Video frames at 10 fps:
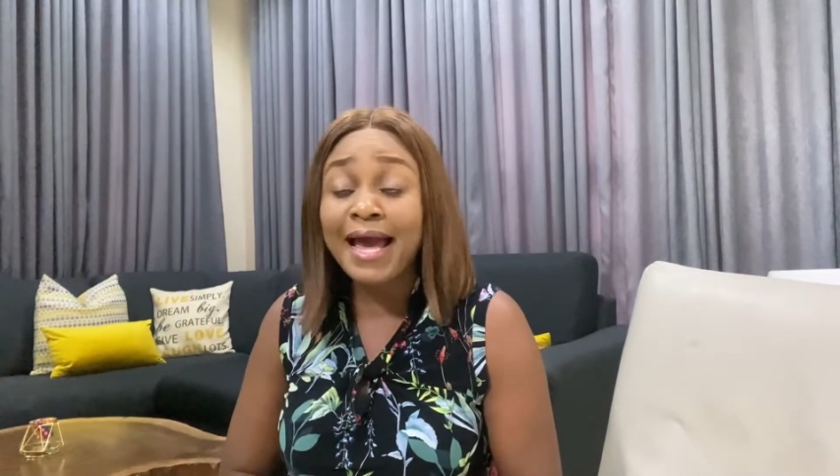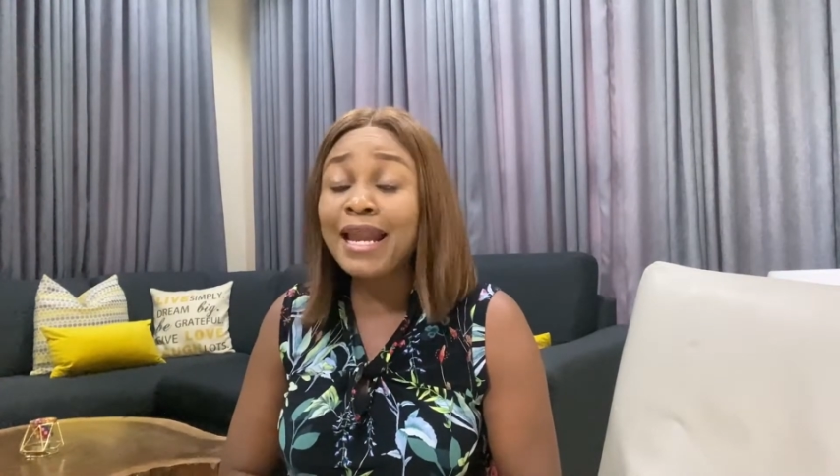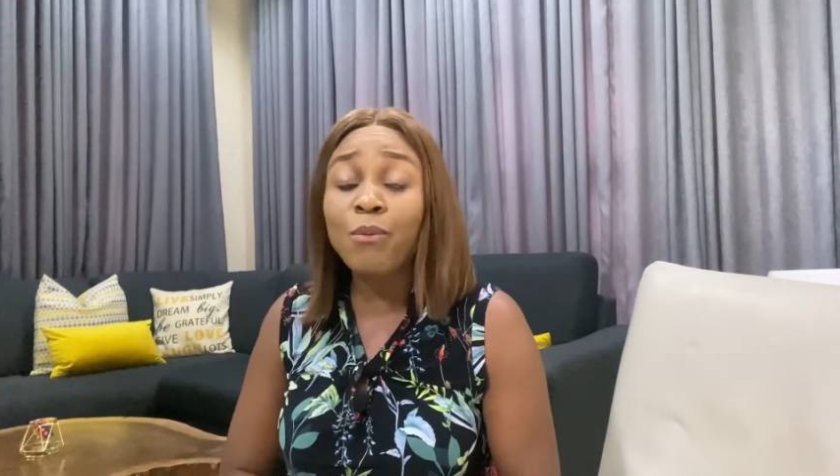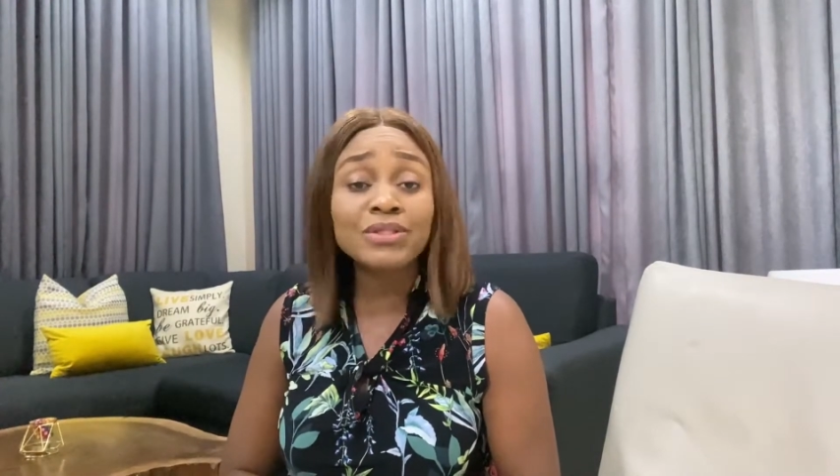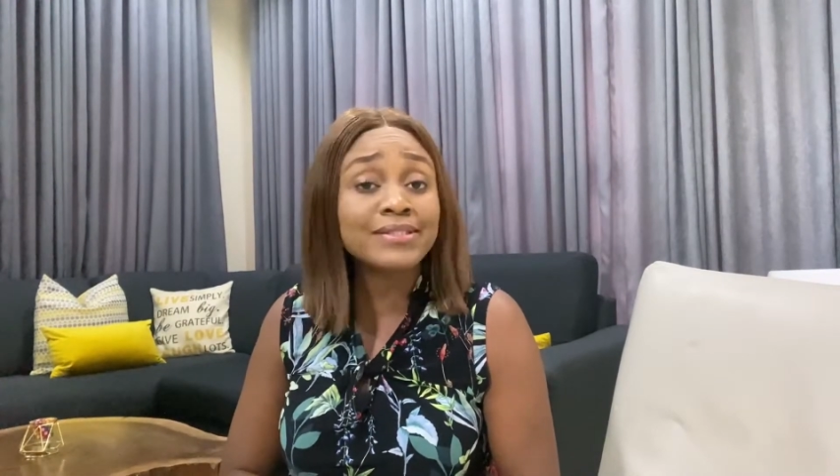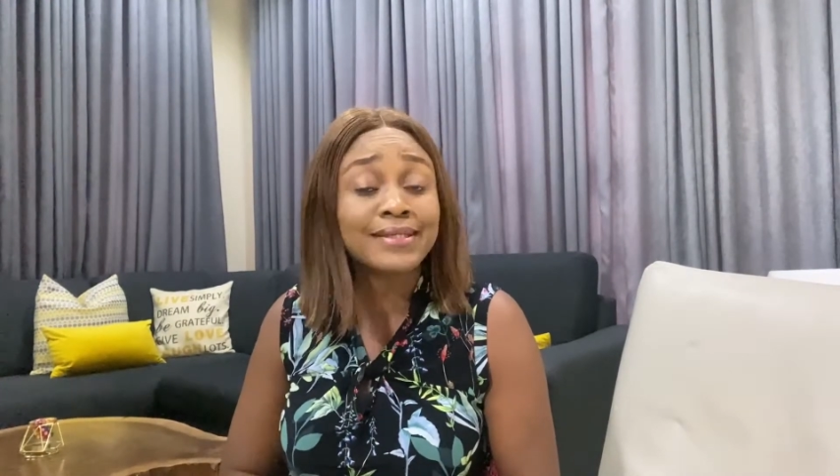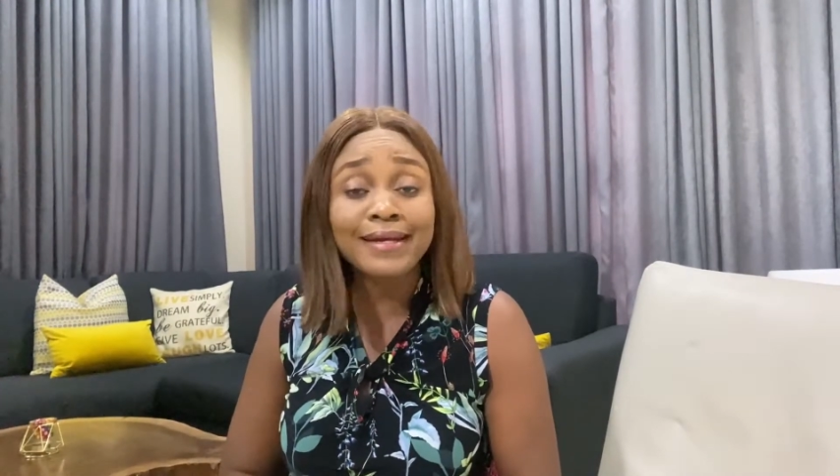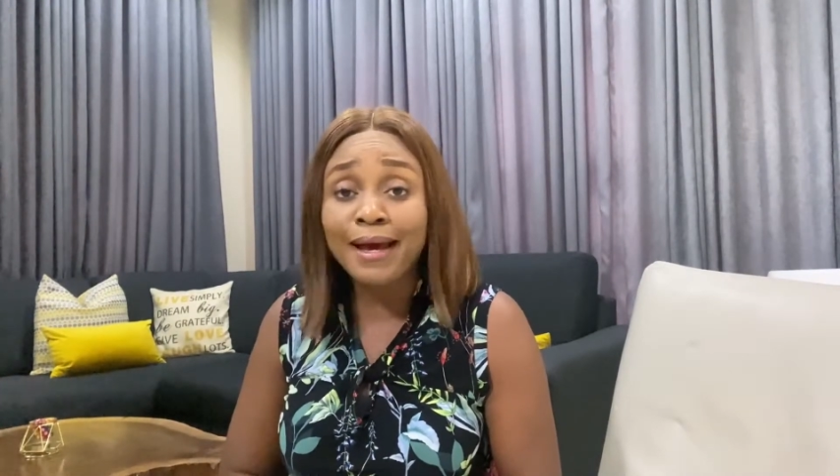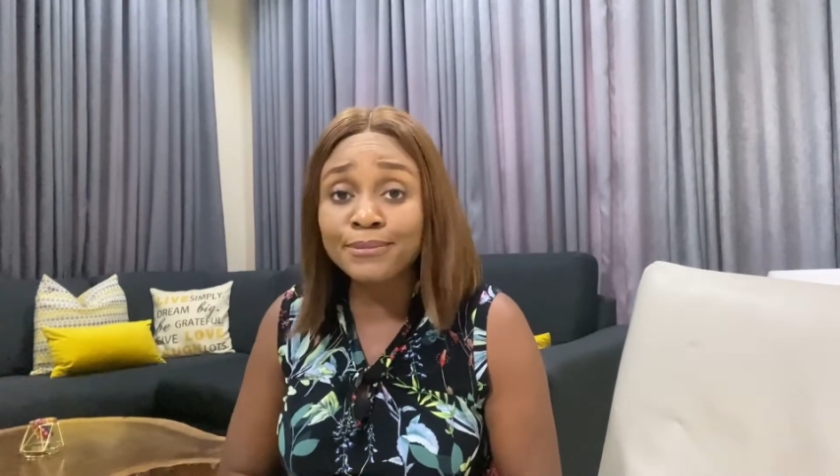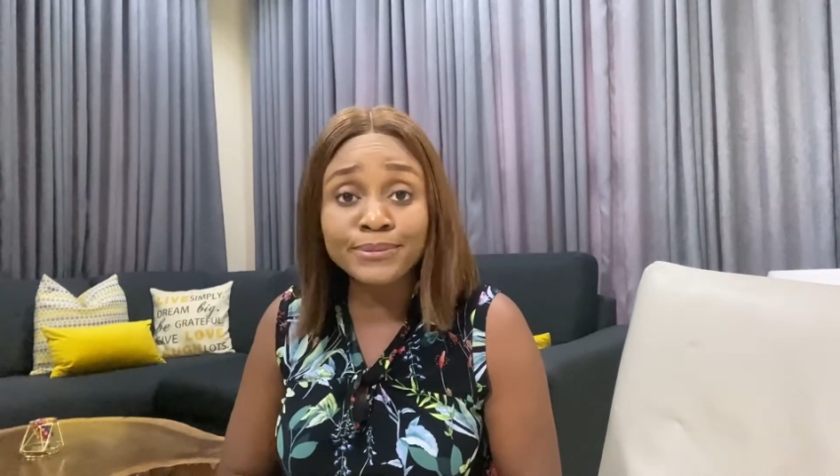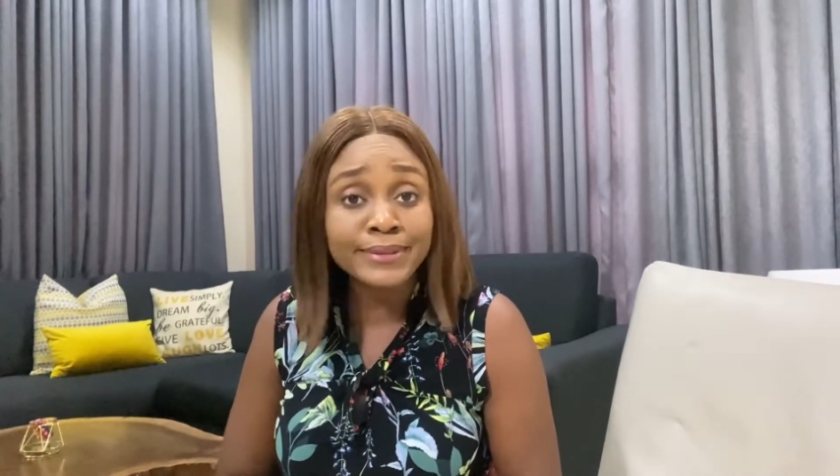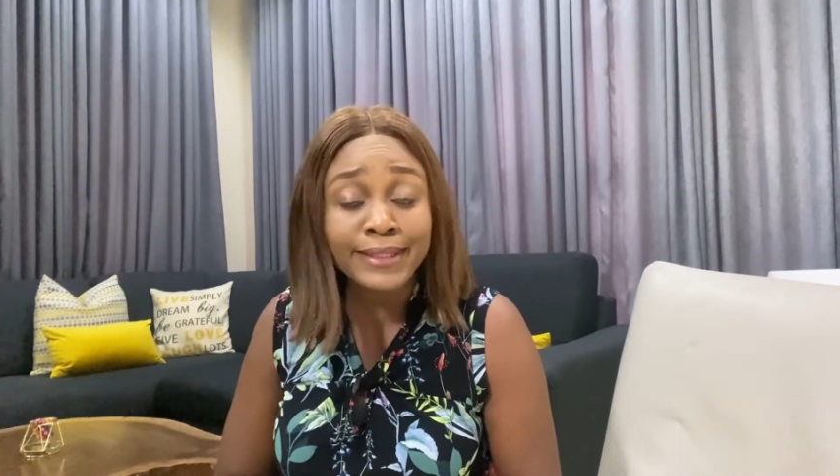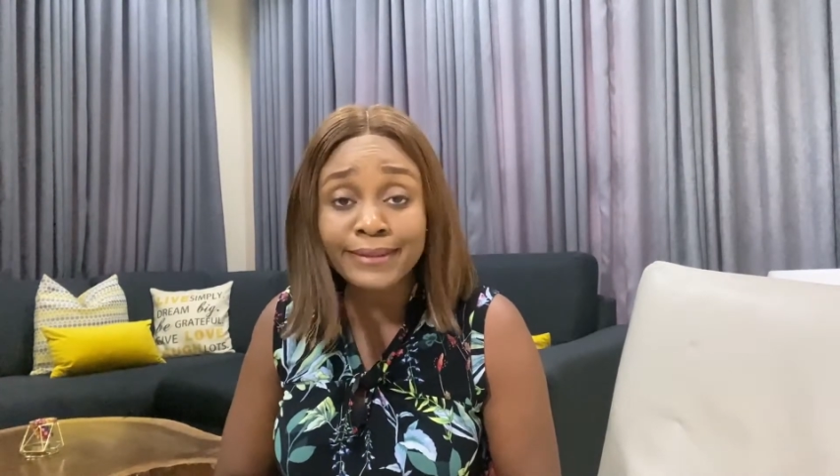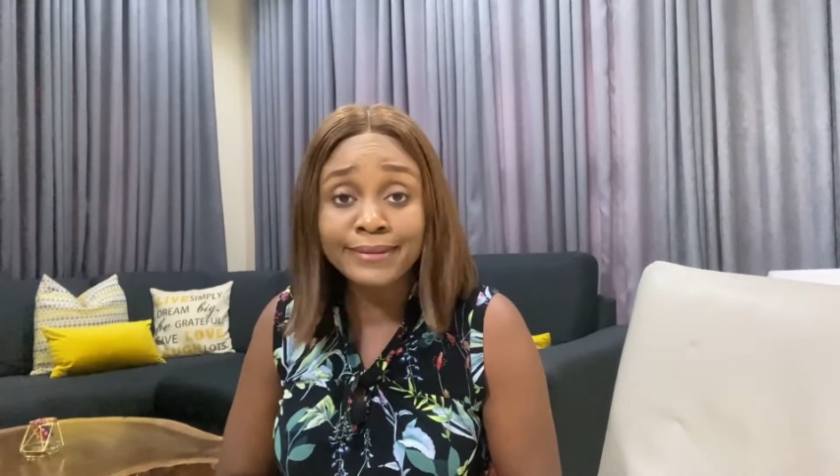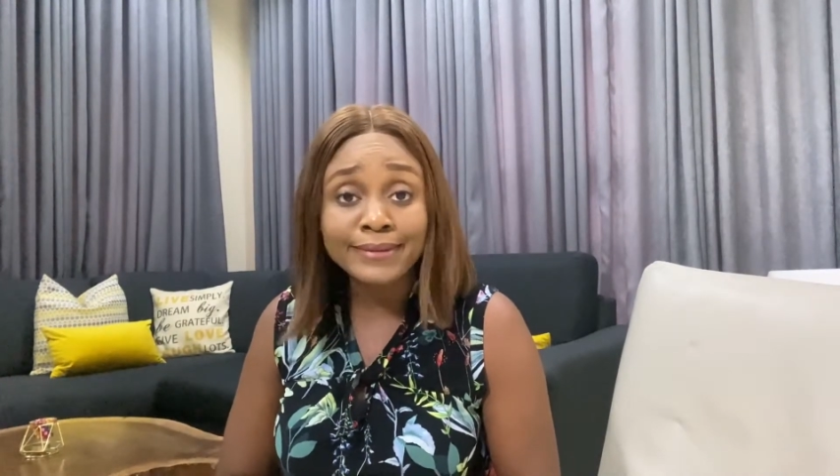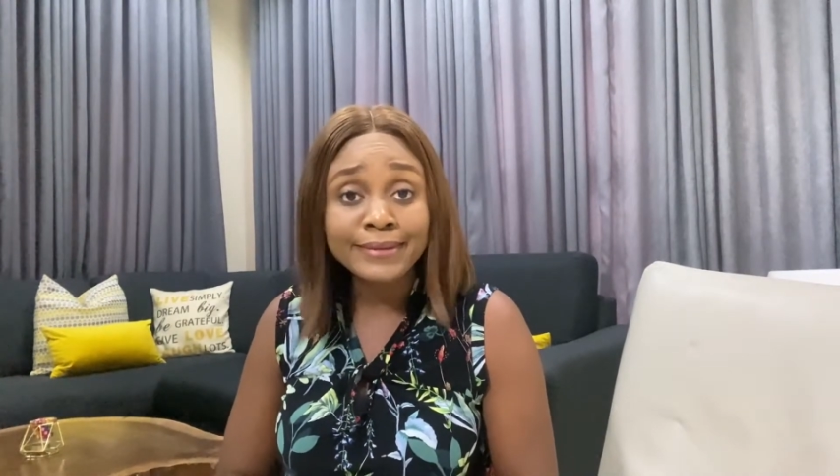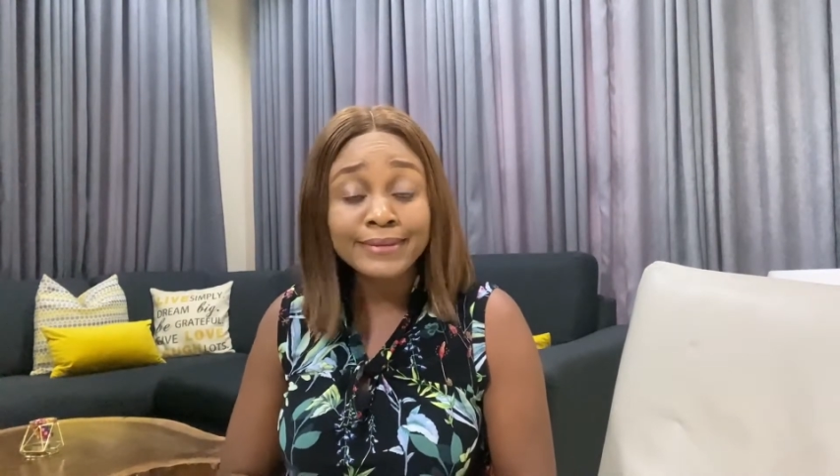And I wasn't allowed to take